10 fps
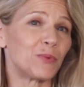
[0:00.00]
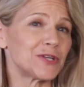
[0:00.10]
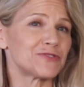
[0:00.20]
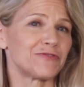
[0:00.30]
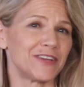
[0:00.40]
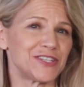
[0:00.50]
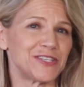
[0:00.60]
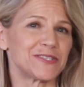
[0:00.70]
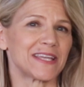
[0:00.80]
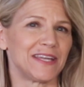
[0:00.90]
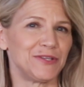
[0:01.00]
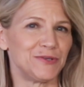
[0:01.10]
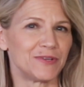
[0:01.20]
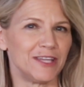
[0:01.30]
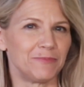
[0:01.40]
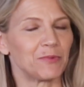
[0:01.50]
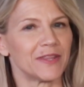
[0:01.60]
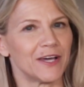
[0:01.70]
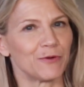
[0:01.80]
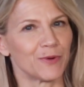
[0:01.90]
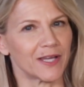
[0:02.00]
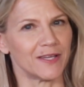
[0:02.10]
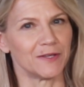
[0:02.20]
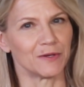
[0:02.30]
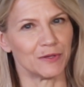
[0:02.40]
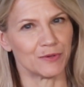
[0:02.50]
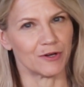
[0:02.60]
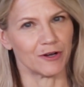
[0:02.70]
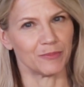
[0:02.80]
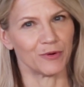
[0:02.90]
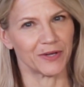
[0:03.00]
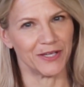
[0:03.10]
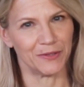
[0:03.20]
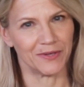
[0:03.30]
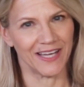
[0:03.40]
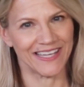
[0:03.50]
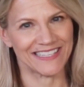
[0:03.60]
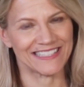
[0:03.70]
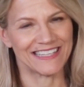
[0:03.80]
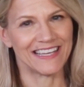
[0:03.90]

which veggies can you keep without wrecking your low carb or keto diet?